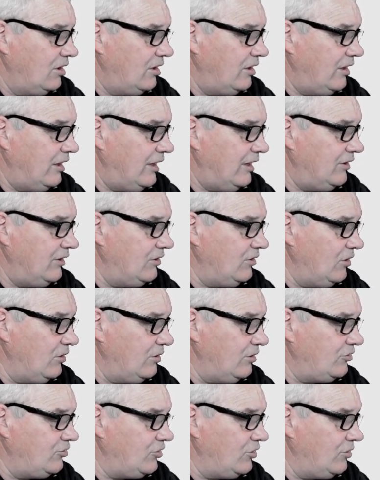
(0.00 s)

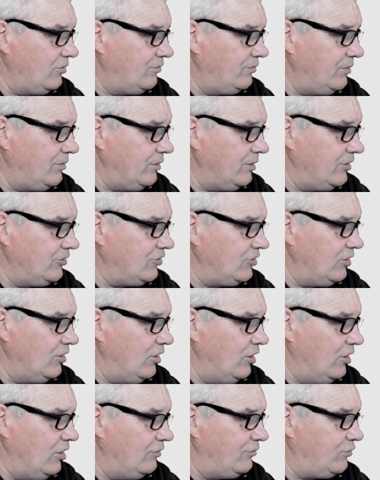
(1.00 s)

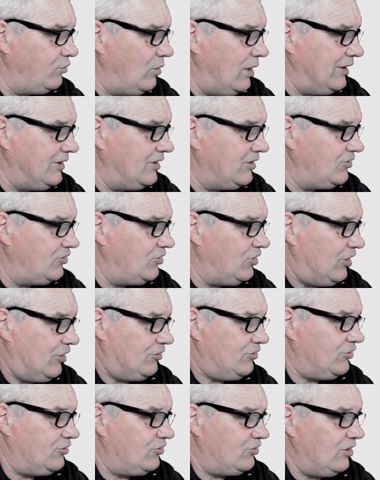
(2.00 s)
if one
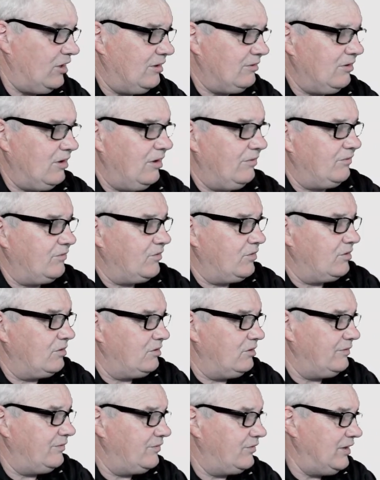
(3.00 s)
exists. So I've
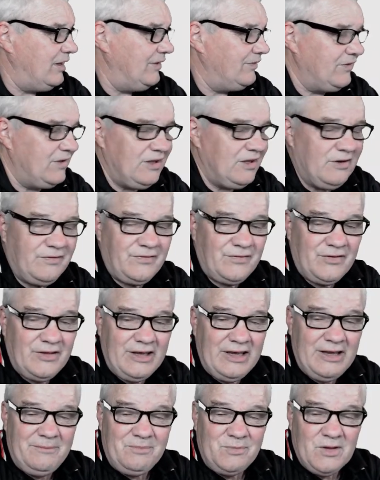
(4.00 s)
left out the if
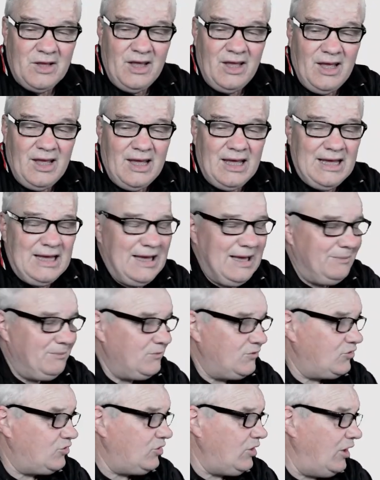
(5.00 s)
there.
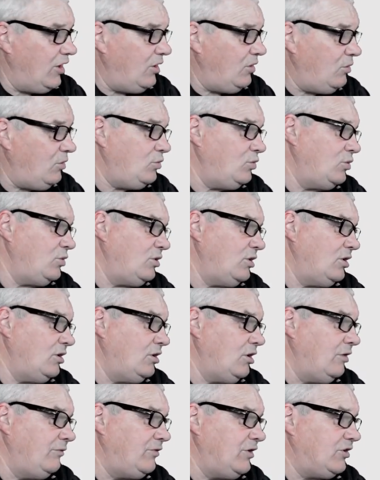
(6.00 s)
So
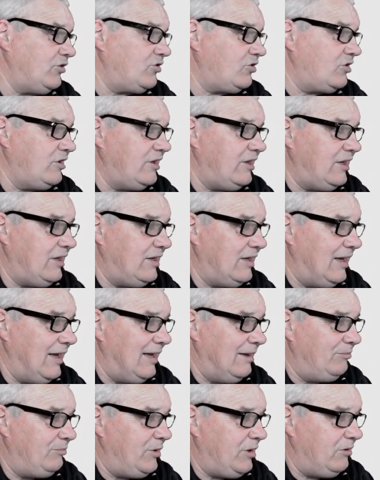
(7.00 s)
obviously
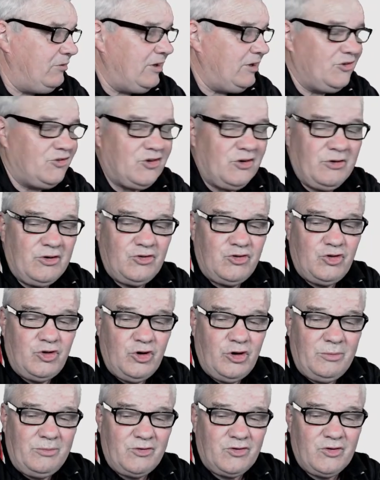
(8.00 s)
bearings are in
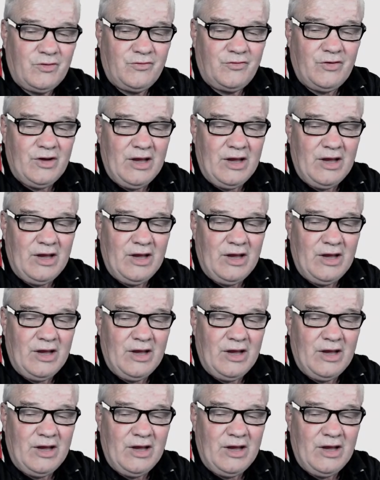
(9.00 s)
terms of,